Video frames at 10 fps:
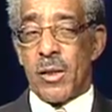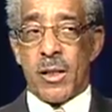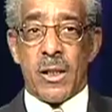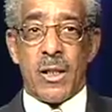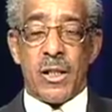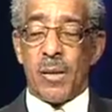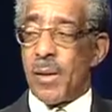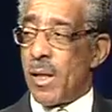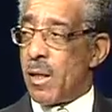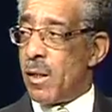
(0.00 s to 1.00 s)
as Legislative
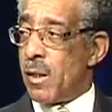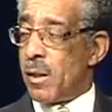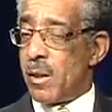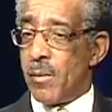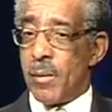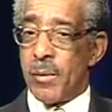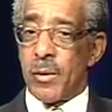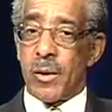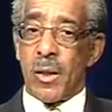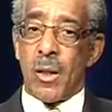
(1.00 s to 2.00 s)
Black Caucus members,